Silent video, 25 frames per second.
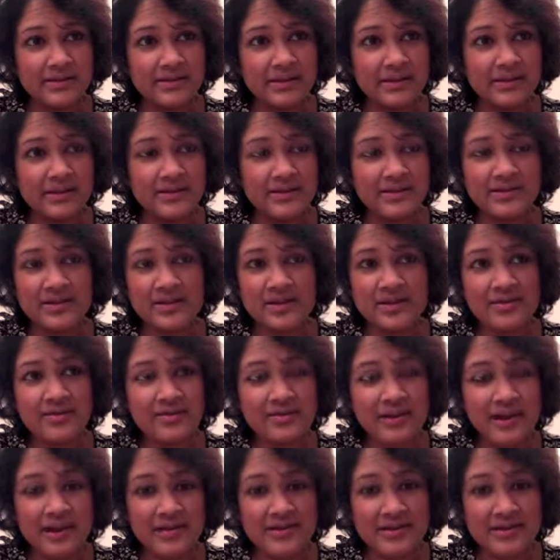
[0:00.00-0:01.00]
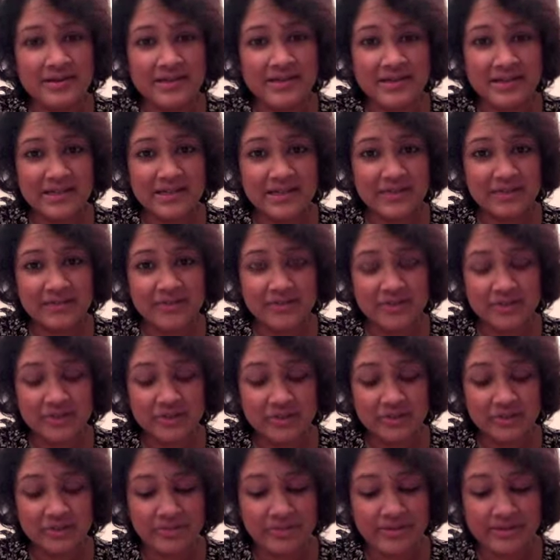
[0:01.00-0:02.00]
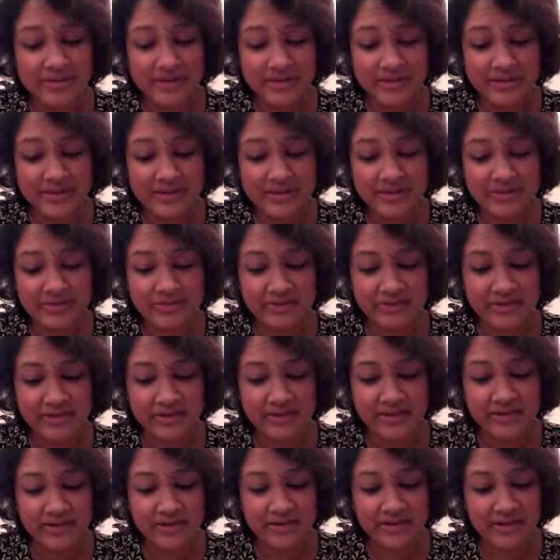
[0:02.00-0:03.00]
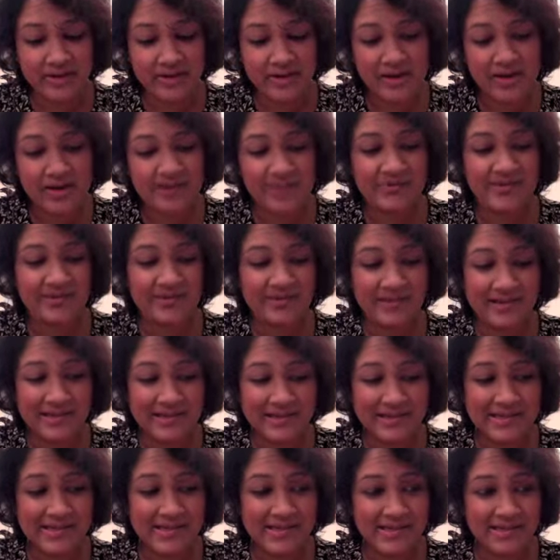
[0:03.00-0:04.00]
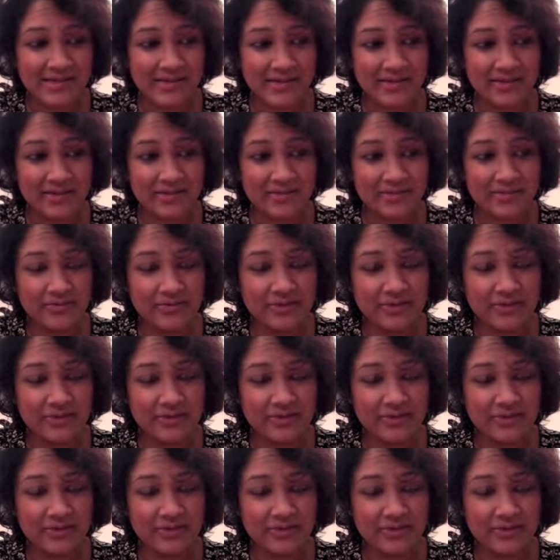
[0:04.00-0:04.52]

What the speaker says: there's no guarantee of the job at the end of it, and you have to ask yourself,